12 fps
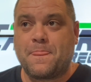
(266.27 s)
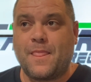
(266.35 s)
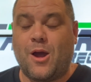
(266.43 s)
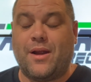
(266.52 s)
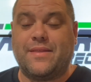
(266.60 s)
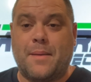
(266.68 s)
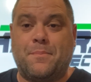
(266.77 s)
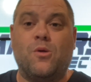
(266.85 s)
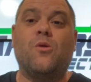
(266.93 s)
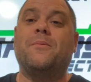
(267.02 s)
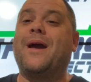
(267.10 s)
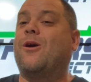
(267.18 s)
All right, that pool
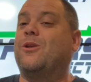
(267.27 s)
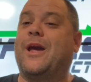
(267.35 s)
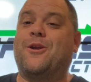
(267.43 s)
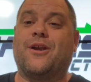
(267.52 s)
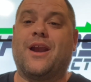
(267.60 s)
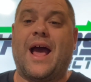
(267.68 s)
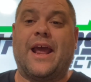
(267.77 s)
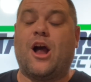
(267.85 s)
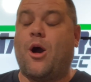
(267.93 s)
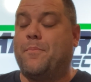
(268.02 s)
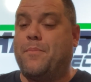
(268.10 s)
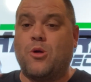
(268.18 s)
will be out later tonight.
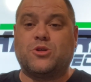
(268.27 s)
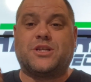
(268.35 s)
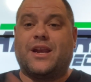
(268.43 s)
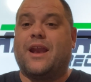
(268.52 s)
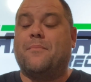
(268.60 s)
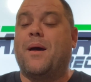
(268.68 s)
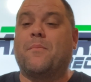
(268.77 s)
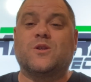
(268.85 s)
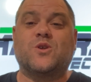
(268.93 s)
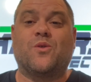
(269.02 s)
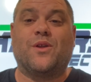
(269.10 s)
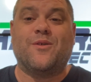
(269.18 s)
I'll post it in a
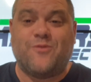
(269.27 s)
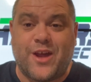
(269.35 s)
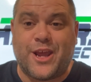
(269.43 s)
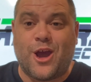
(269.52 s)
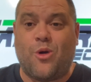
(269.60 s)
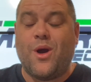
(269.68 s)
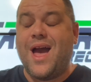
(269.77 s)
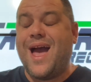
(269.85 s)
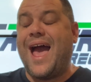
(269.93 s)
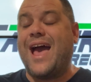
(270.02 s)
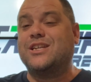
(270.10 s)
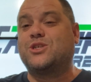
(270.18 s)
members-only video
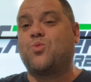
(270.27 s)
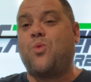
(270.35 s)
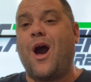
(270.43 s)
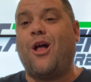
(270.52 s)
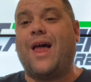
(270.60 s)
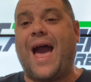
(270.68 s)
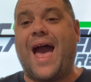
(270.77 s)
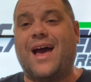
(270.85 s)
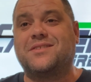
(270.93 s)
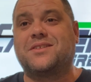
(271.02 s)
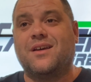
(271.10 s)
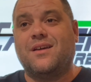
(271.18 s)
as well
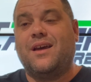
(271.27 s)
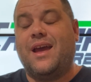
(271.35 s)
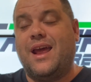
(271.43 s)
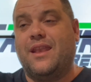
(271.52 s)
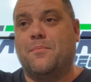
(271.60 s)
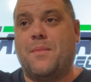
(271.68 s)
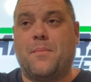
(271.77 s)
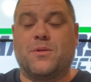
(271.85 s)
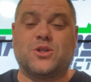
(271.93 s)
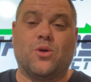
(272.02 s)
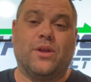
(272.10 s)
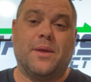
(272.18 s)
as in the
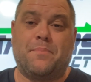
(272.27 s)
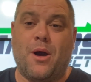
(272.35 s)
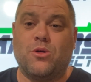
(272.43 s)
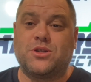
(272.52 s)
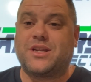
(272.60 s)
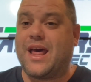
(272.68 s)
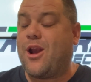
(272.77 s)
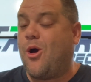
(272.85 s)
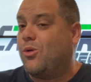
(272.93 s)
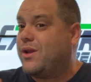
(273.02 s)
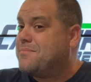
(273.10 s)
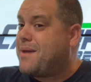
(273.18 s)
members-only post that
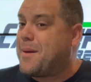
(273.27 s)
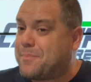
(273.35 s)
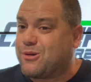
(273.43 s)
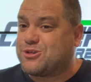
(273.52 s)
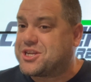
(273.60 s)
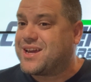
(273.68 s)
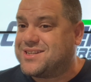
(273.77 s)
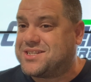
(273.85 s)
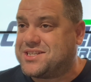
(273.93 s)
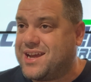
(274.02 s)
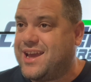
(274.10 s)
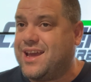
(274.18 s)
only members can
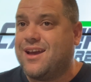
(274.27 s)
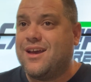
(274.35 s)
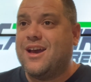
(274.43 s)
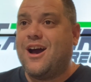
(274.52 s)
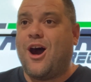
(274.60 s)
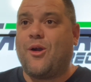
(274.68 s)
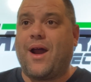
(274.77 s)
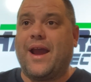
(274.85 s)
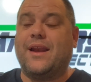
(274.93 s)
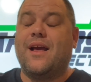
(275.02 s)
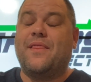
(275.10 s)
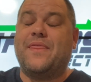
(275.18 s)
see. All
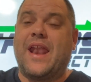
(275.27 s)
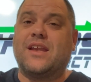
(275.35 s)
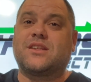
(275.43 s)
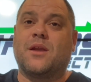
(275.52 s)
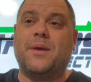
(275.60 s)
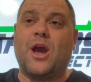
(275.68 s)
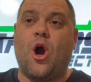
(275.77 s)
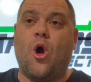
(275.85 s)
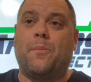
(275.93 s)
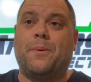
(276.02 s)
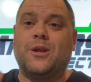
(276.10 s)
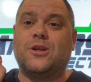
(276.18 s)
right, that is going to be
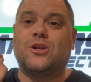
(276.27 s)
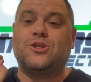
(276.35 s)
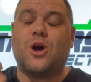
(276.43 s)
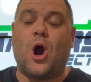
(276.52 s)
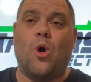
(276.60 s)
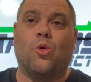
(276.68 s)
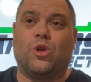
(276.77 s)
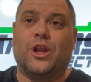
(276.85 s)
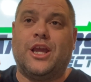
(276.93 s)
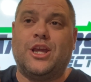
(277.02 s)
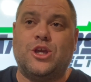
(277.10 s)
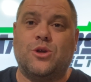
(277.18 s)
open to
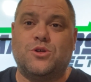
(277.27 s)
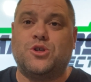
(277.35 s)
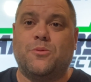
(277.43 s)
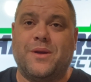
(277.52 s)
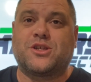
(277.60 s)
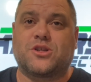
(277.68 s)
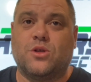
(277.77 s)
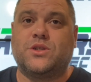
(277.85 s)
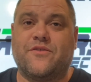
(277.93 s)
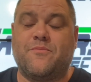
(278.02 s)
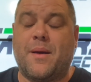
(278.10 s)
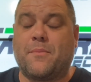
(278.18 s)
only
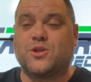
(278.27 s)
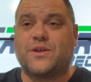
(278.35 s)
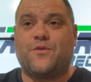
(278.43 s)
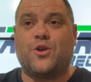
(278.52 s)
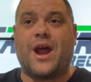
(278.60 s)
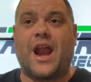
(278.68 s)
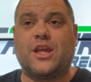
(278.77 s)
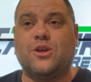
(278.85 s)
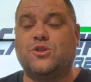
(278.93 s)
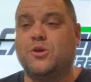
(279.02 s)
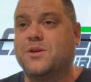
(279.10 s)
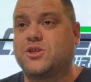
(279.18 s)
YouTube-exclusive members. If you're not a
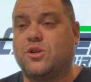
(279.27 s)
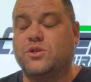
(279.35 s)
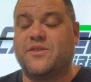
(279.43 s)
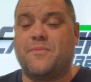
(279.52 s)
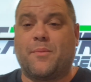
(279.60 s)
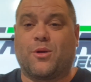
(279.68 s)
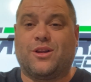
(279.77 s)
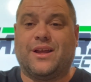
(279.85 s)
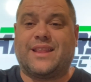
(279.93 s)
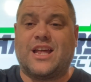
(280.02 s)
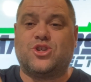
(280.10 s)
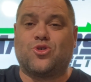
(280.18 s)
YouTube-exclusive member, click
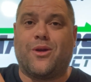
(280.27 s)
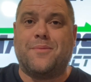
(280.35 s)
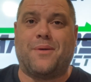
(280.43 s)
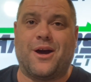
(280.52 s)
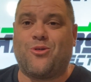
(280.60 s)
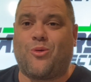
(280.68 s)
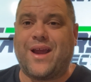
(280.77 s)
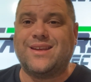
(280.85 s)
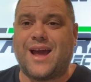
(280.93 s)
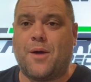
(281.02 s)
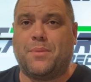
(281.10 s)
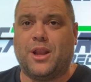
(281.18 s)
that join button right
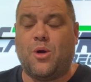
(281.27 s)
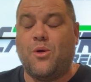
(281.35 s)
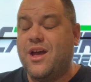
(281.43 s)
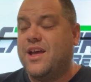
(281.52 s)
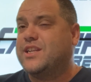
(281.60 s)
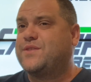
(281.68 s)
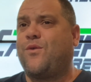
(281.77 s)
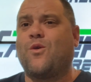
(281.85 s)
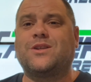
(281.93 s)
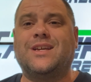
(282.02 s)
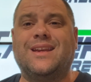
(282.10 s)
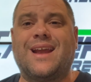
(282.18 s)
down below. It's
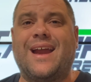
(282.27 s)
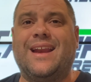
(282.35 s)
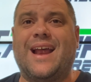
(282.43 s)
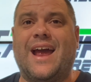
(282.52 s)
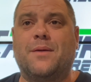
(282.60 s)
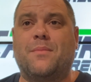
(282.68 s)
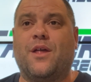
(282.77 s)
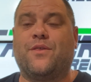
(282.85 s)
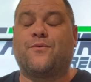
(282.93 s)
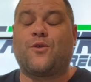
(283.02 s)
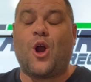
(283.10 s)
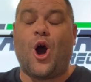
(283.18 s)
$14.99 a
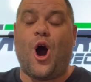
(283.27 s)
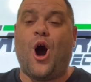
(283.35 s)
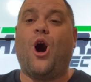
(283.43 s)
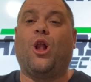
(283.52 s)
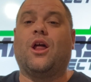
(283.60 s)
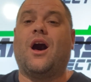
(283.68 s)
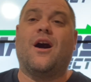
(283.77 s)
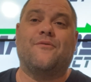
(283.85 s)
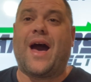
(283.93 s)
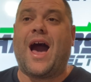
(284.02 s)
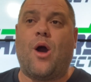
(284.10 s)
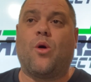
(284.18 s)
month for all
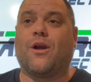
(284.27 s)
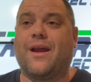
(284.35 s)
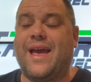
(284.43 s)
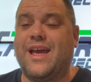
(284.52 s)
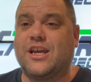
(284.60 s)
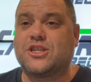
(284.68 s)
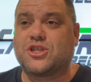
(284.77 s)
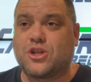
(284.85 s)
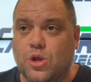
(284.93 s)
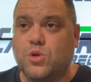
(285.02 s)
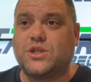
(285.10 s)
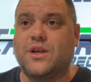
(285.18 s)
of our
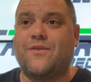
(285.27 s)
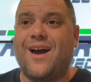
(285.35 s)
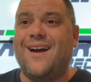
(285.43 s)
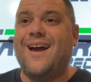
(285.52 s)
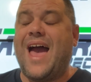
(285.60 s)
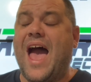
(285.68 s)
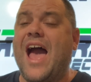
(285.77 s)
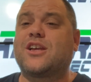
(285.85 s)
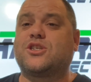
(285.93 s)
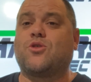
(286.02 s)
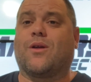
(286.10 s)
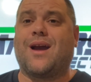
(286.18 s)
exclusive
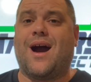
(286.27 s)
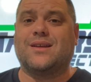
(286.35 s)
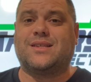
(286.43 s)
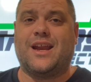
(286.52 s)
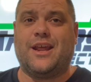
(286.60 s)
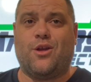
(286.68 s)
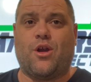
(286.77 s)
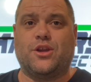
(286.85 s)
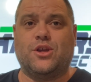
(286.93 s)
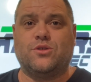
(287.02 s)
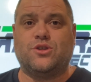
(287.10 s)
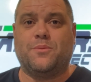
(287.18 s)
extra content here on
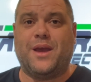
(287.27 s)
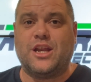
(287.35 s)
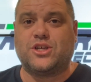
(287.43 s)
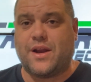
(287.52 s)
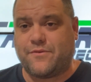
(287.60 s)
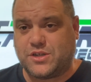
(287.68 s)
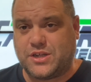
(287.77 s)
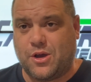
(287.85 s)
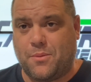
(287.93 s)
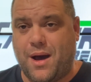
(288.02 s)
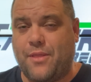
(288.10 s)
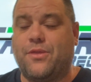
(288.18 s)
YouTube each and every
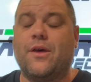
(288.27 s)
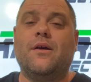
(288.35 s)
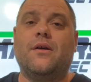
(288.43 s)
single month.